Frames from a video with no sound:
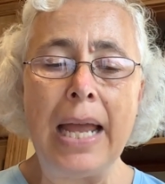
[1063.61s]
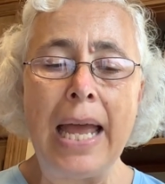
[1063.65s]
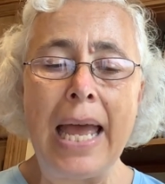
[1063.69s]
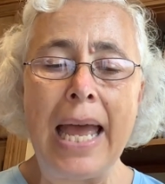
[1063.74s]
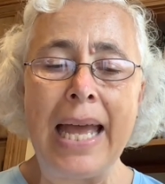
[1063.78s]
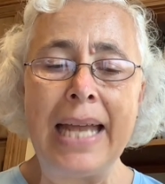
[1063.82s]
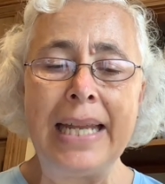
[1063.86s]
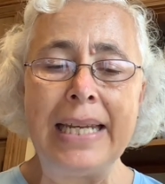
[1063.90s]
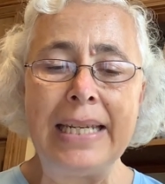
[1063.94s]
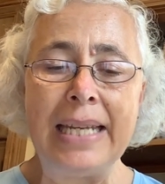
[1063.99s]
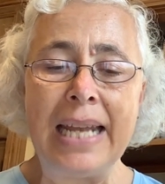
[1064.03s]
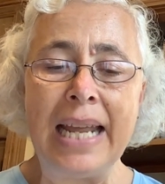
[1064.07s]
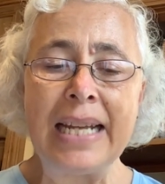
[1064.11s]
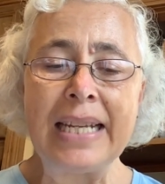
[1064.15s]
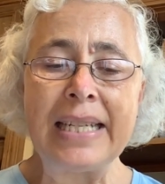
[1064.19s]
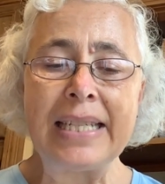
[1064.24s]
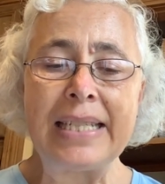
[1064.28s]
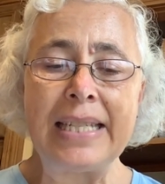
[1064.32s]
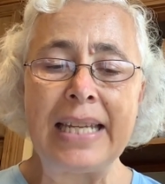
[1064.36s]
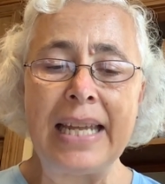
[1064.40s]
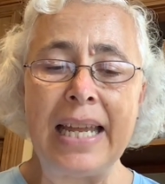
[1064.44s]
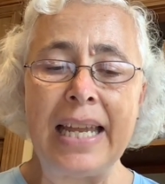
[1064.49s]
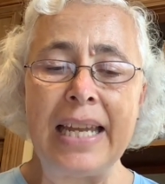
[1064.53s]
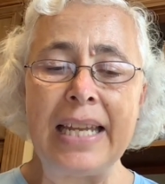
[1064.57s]
and next
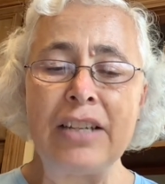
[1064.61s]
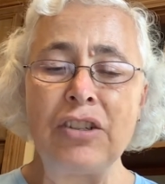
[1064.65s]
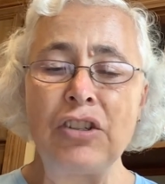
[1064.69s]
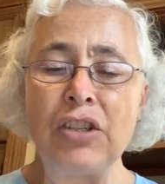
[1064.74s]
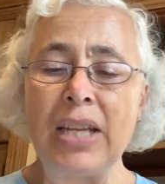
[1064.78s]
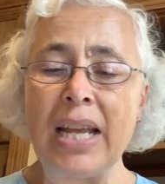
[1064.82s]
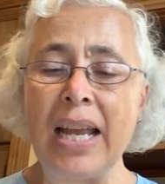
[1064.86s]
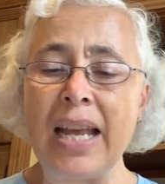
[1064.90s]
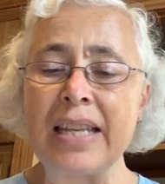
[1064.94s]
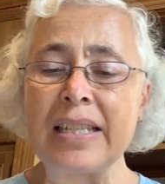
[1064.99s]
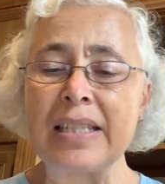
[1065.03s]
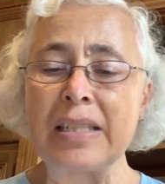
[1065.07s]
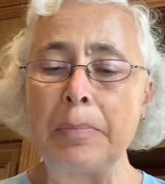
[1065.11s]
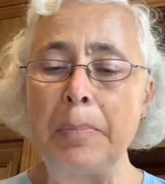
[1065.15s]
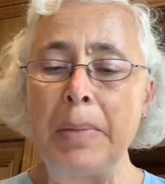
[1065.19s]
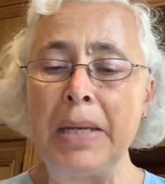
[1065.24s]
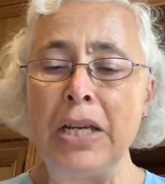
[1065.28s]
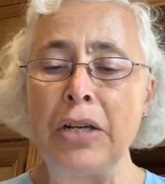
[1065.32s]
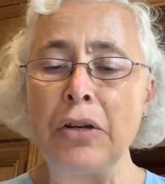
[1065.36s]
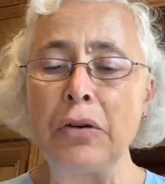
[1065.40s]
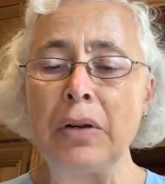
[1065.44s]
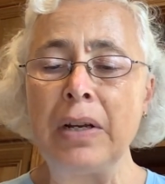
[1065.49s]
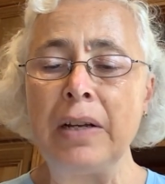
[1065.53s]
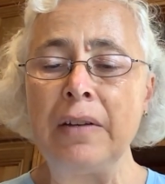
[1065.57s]
day she asked
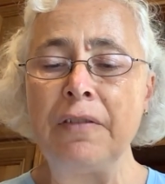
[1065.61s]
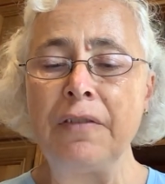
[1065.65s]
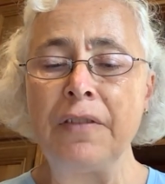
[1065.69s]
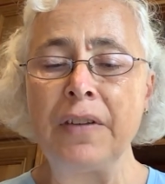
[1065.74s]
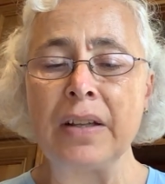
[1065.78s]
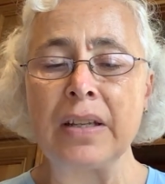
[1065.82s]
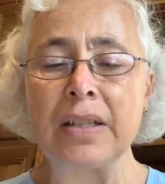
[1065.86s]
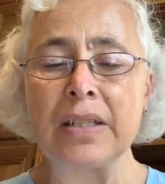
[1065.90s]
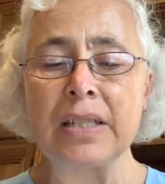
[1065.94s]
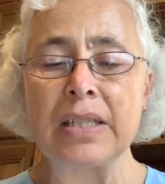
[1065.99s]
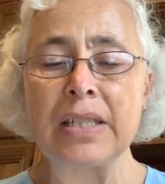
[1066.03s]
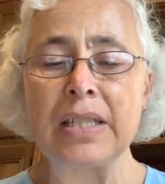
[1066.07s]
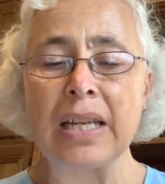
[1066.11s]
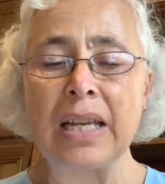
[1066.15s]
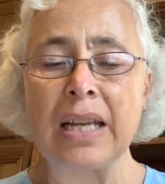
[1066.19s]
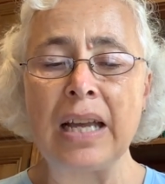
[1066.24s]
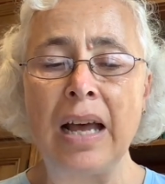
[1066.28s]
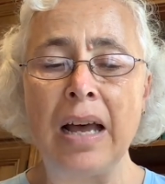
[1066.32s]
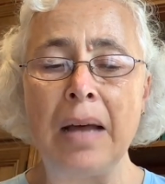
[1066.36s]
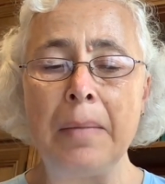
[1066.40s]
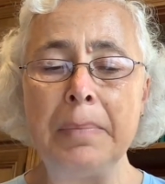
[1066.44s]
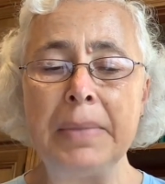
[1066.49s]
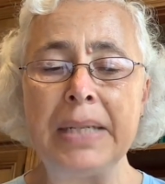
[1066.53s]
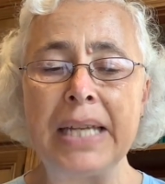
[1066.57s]
Peter and Phyllis to
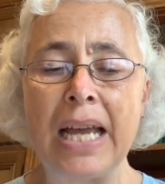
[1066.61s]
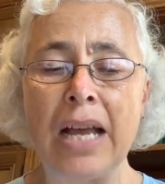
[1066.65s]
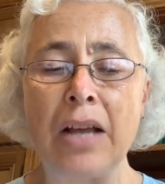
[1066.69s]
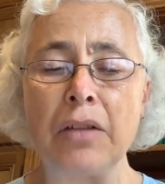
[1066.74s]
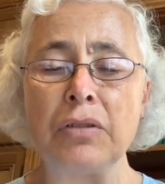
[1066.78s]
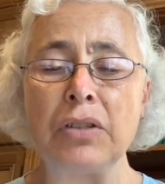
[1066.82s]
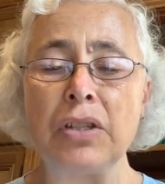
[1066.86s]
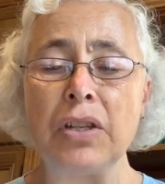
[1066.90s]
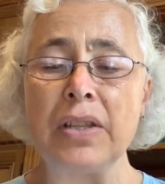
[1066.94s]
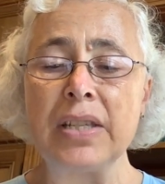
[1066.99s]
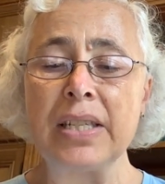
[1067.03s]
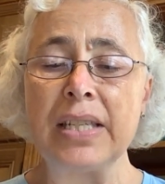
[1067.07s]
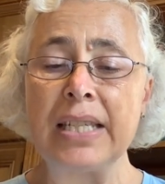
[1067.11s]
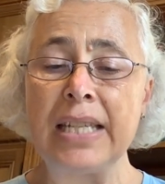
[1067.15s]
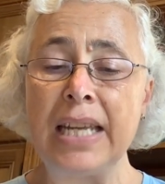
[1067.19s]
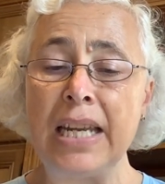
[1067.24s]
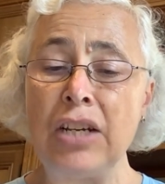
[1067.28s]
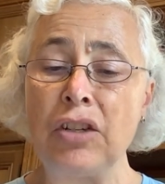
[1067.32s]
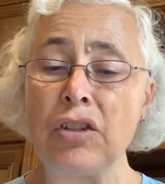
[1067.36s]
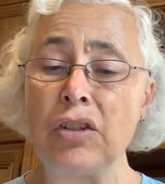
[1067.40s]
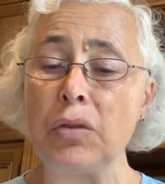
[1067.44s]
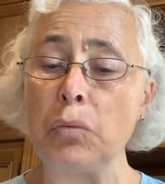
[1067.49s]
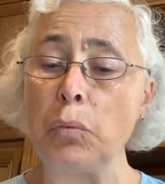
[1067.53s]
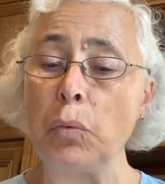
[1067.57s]
come down to the
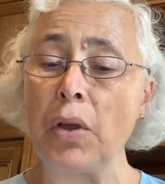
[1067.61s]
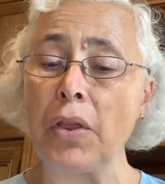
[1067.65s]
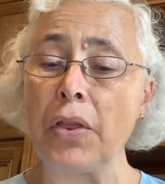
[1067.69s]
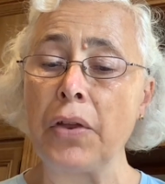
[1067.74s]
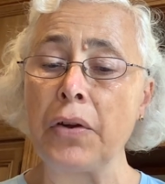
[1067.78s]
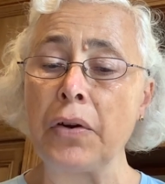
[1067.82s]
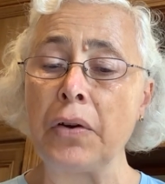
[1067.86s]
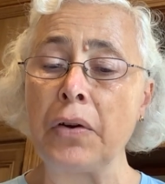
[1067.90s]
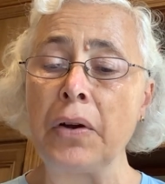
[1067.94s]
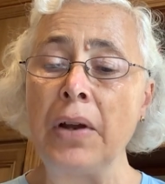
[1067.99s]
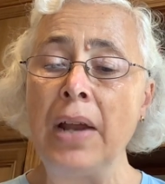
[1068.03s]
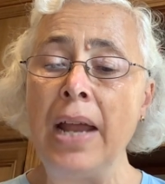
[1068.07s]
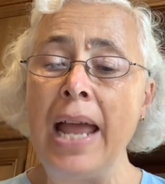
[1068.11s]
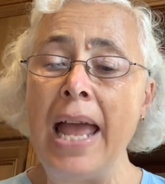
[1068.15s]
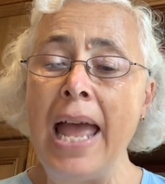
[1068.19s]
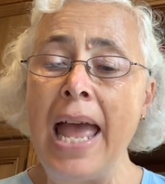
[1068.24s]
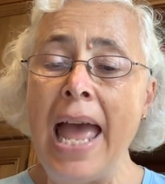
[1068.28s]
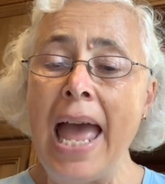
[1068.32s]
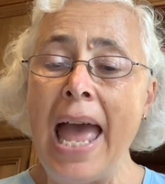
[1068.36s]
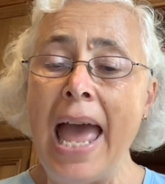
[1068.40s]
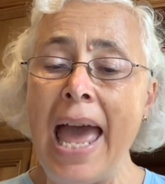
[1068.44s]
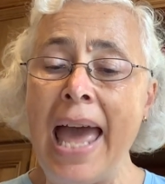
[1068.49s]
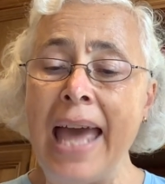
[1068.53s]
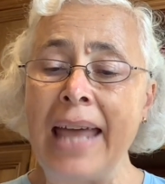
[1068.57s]
station with her
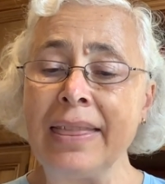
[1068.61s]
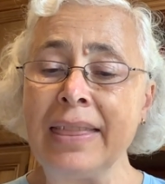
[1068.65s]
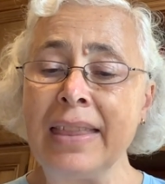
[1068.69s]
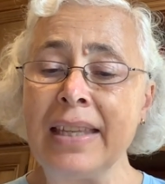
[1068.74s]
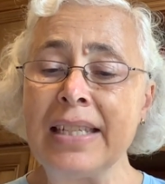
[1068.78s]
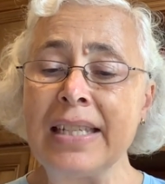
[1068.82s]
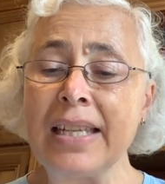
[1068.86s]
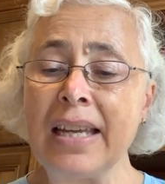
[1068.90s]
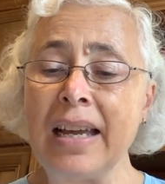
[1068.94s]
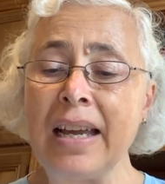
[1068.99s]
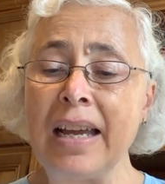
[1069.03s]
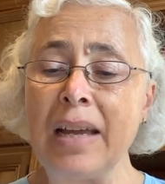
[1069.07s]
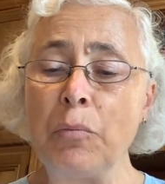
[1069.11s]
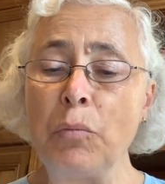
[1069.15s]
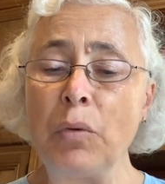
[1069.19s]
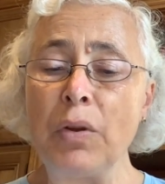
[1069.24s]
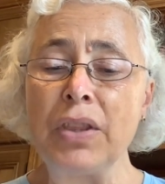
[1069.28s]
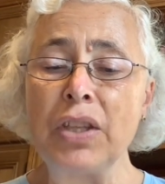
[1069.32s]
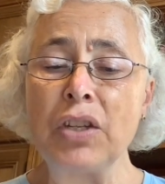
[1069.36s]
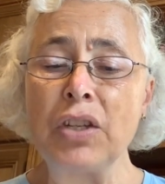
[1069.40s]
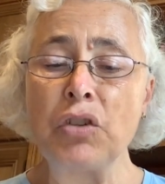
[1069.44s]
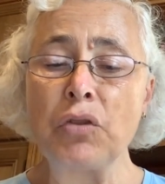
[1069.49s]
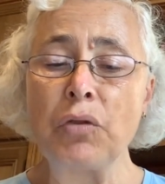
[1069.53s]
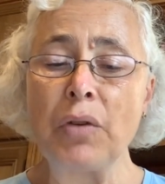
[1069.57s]
at the time when
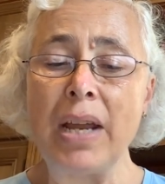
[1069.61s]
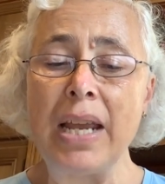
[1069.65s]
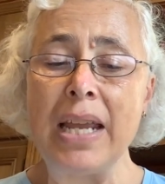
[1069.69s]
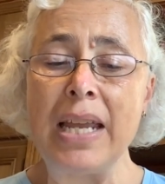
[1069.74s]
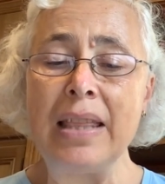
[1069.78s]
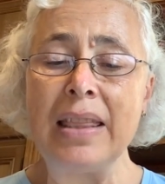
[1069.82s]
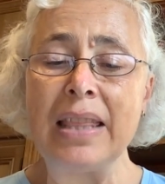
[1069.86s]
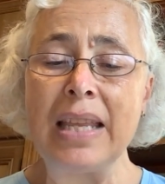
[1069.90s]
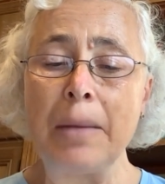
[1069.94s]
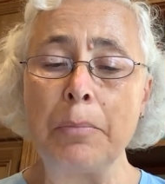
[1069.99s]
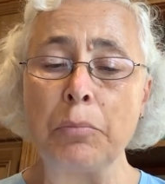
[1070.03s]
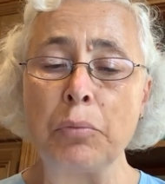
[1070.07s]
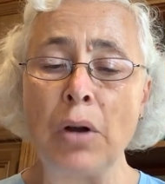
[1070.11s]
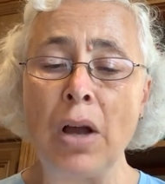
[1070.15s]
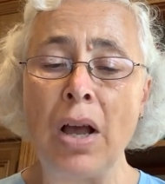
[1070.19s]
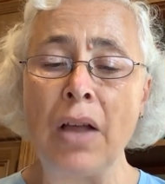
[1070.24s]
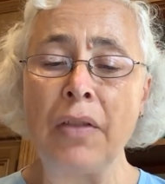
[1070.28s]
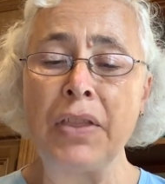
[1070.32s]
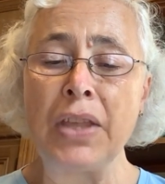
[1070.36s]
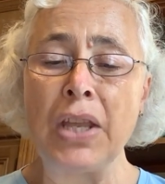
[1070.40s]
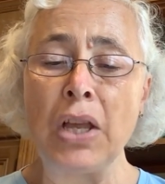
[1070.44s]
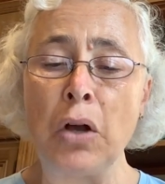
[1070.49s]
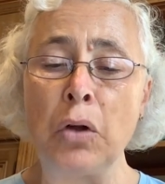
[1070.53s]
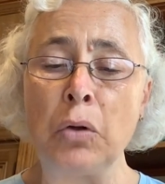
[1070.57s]
the train that brought
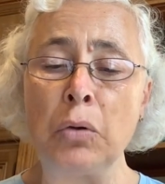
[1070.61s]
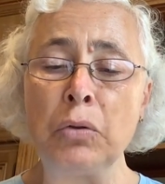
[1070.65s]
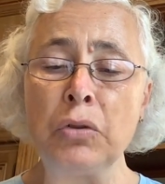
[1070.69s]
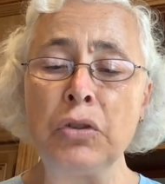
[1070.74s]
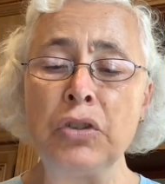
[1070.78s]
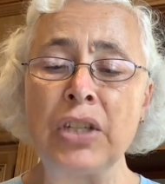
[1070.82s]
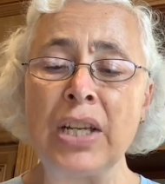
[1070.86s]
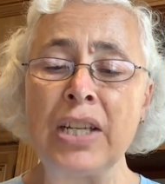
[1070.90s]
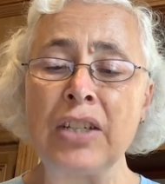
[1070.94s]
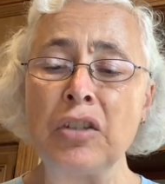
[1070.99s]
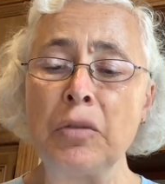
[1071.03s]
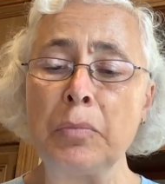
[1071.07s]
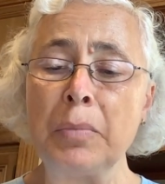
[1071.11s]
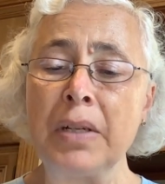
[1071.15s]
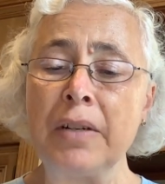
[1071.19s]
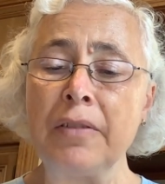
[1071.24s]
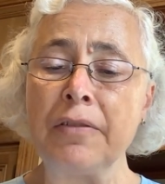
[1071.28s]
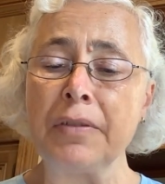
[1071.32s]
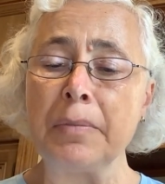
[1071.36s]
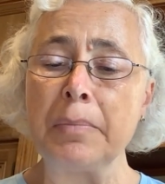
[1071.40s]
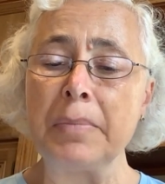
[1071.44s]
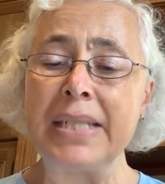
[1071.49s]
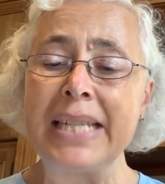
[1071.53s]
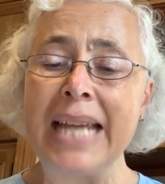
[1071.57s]
the old gentleman
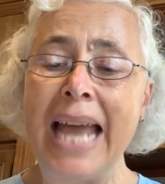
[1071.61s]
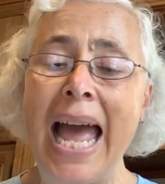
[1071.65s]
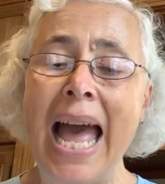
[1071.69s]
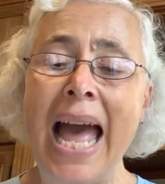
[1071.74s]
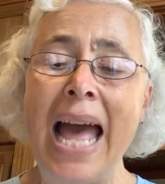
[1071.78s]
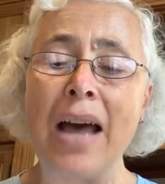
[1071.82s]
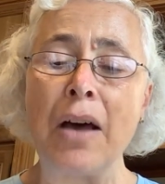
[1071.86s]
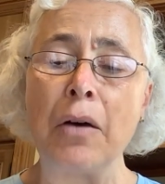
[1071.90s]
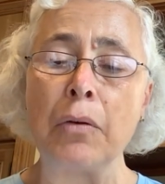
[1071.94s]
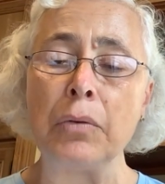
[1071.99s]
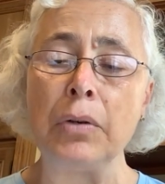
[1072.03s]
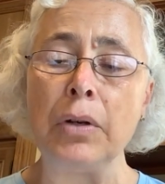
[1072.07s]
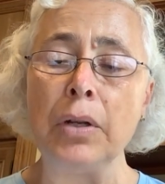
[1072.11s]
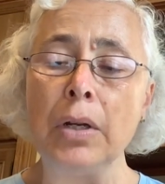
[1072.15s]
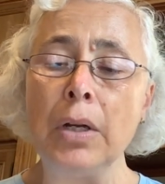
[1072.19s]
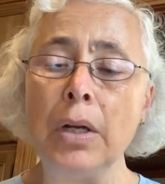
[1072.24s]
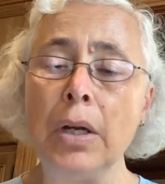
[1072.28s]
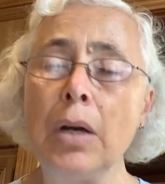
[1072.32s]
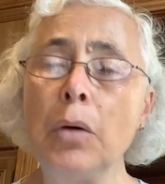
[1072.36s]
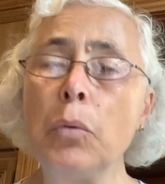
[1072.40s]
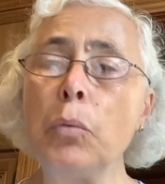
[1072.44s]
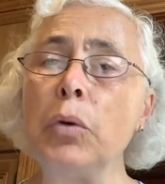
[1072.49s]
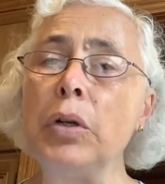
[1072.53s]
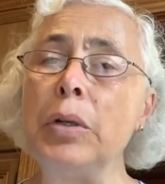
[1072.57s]
from town
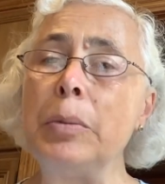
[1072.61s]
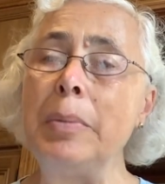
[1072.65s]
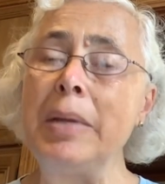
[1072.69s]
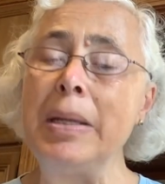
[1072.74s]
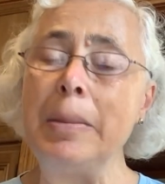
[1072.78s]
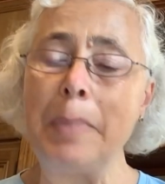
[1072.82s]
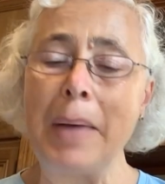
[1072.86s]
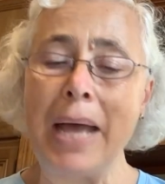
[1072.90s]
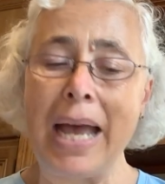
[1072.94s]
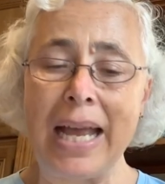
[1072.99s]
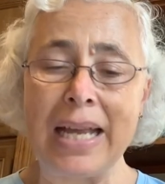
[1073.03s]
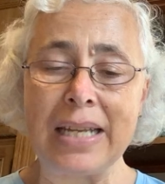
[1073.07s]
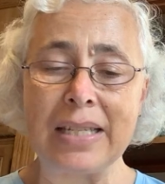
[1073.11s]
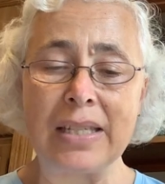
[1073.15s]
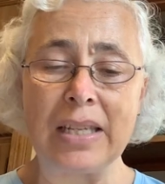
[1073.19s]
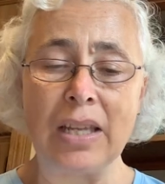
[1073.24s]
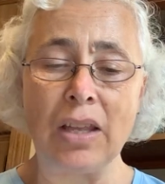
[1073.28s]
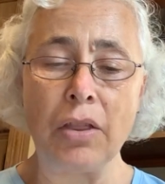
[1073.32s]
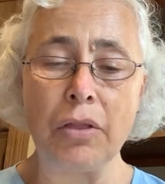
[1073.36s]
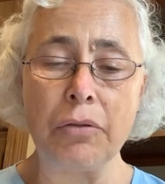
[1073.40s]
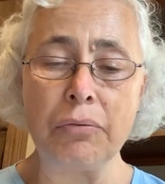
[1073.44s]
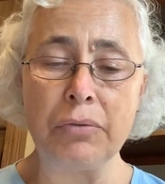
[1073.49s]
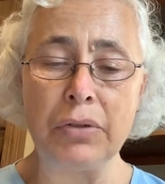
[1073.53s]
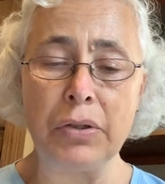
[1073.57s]
would be passing
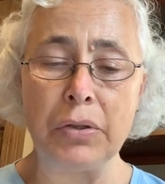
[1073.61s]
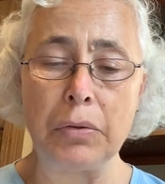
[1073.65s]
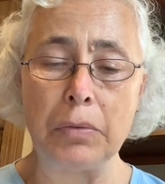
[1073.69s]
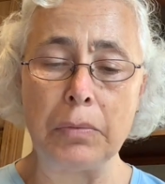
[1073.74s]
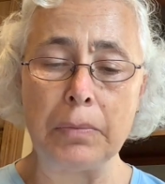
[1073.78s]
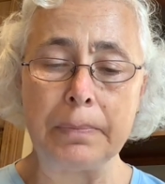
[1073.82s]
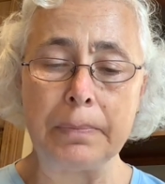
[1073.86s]
through.